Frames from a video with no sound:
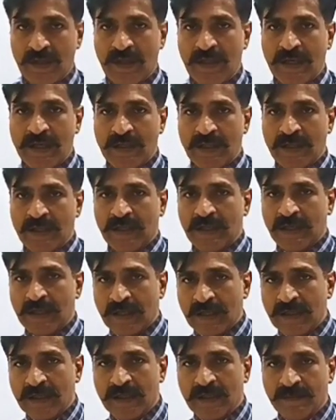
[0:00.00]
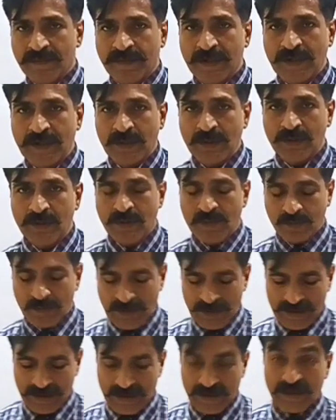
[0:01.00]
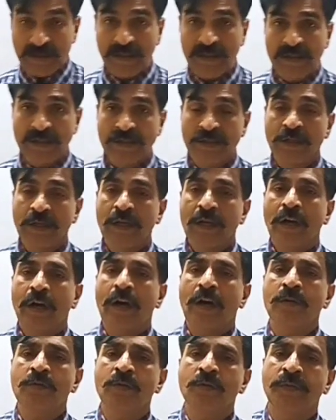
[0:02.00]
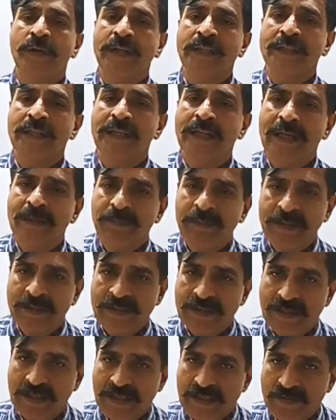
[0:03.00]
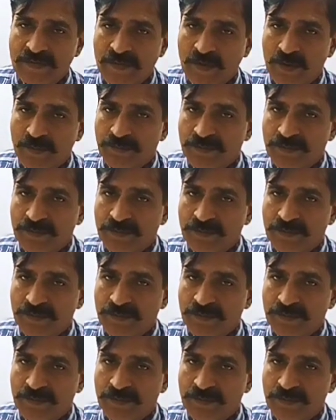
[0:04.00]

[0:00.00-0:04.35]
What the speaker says: In the earlier videos we learned how to find the Laplace transform.